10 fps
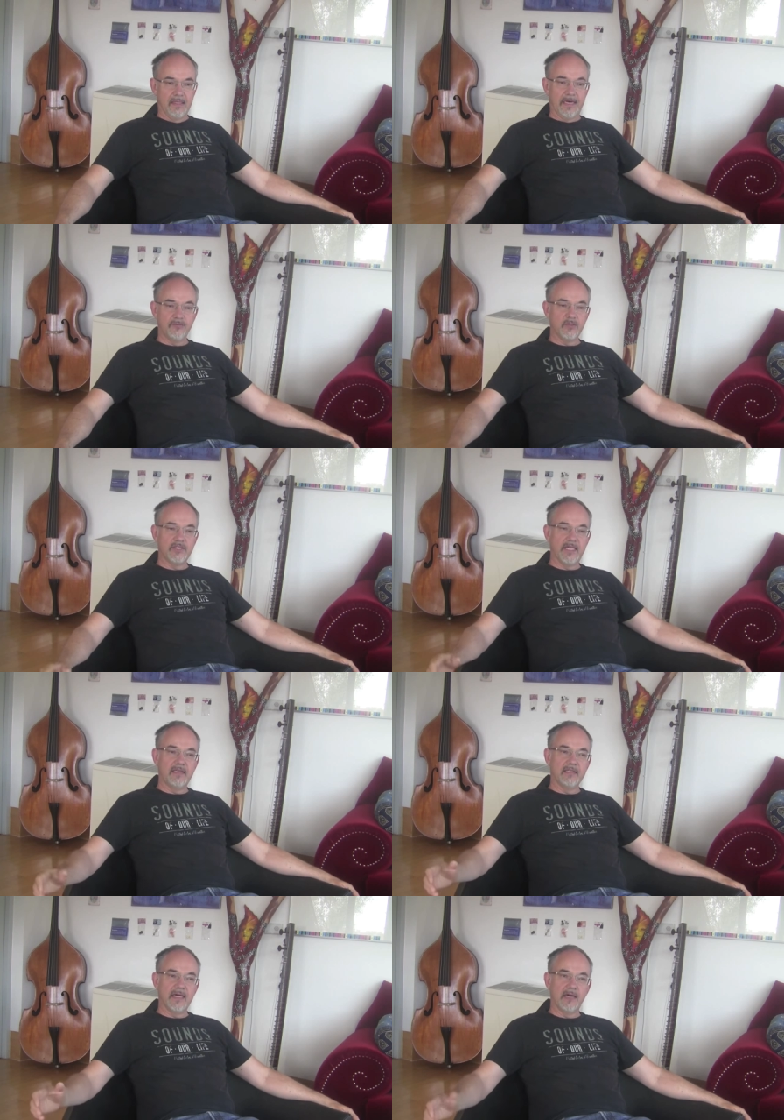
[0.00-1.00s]
I have to say
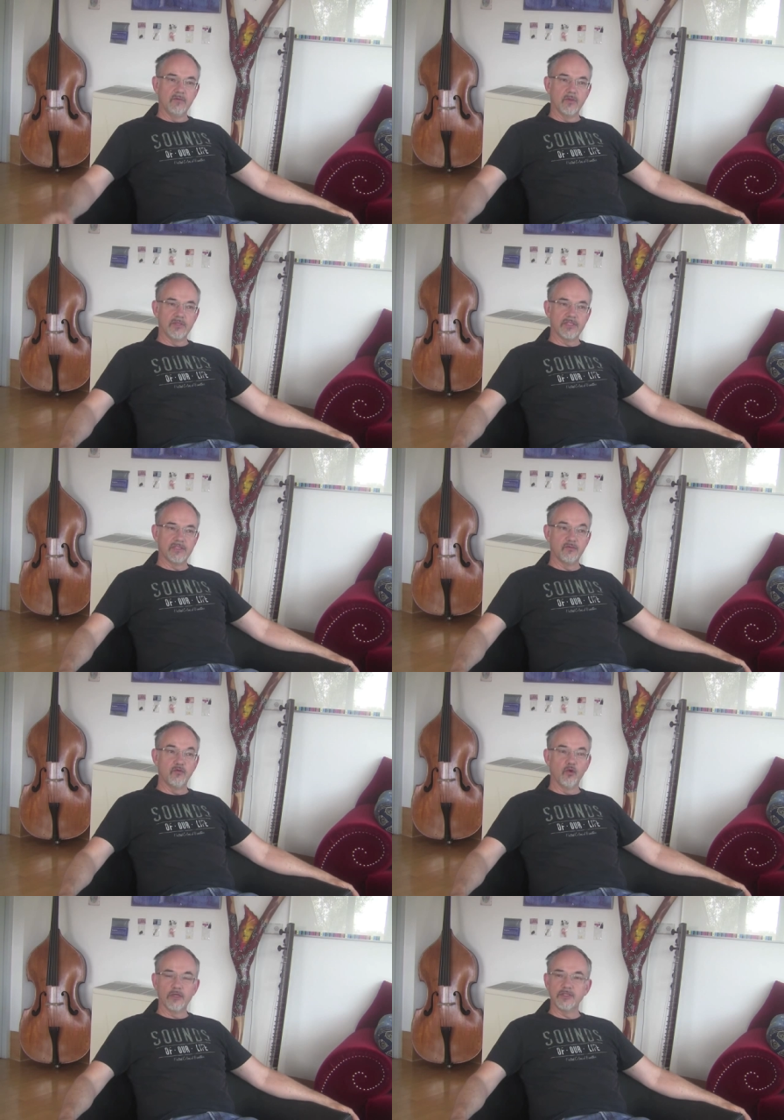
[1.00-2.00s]
that I was
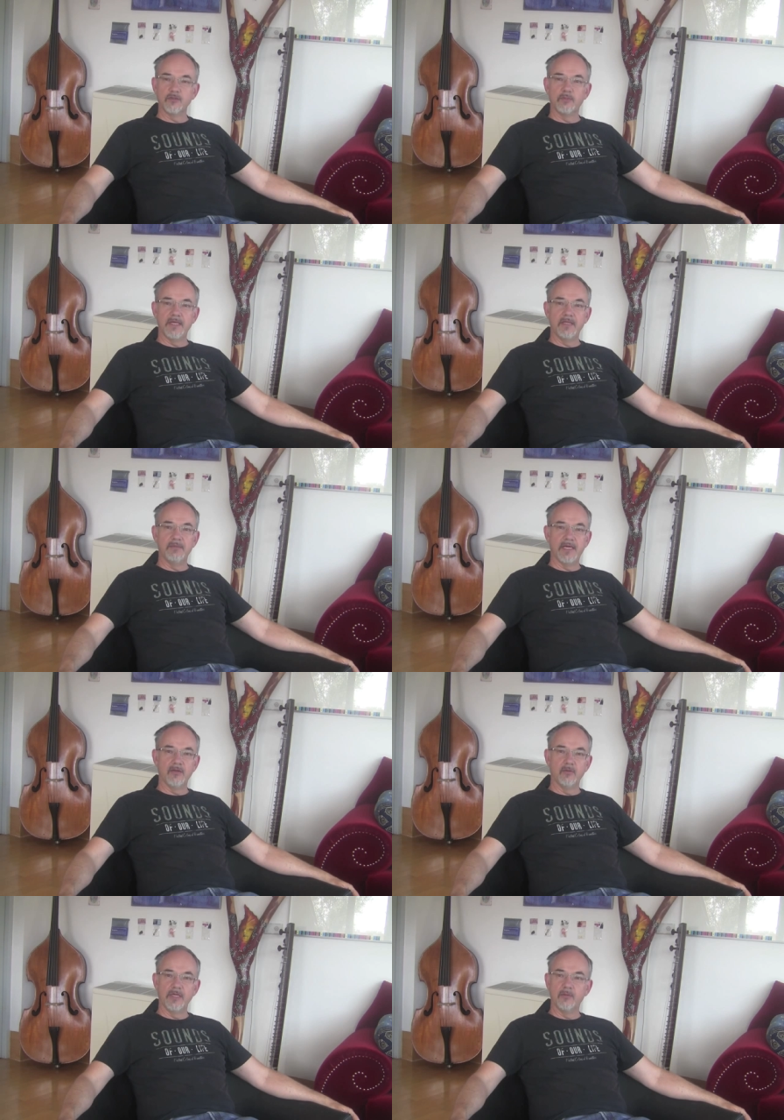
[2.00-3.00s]
forced to play the
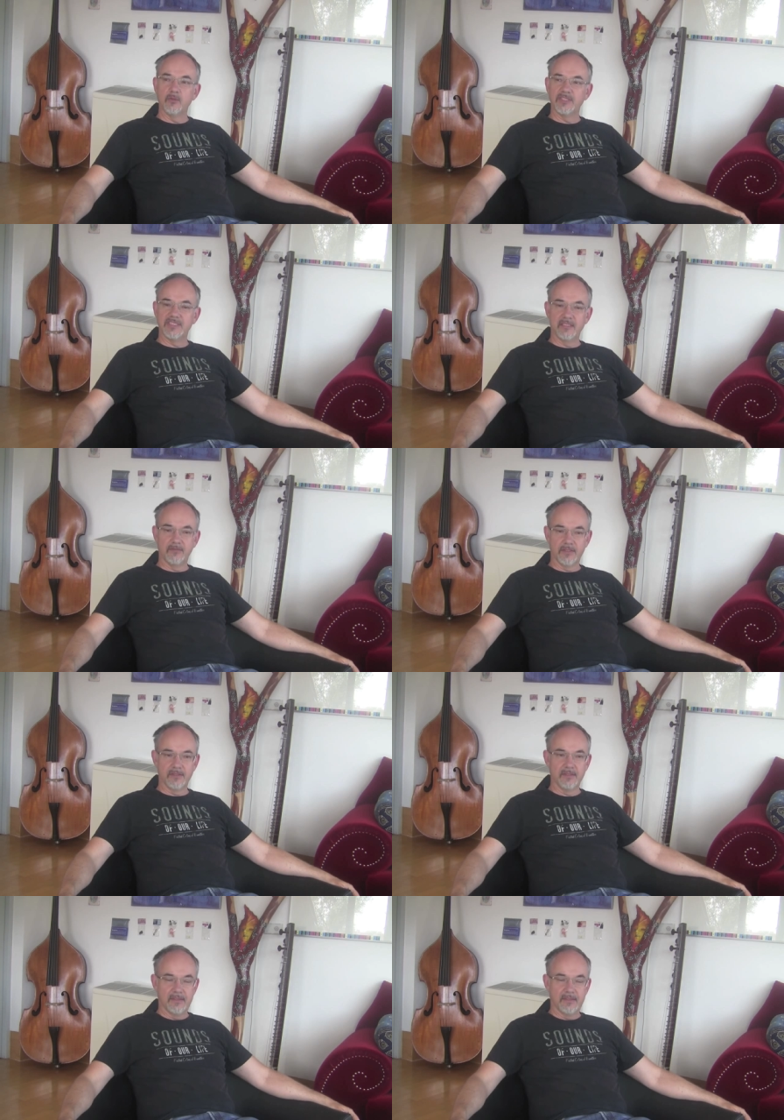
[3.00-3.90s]
piano when I was seven.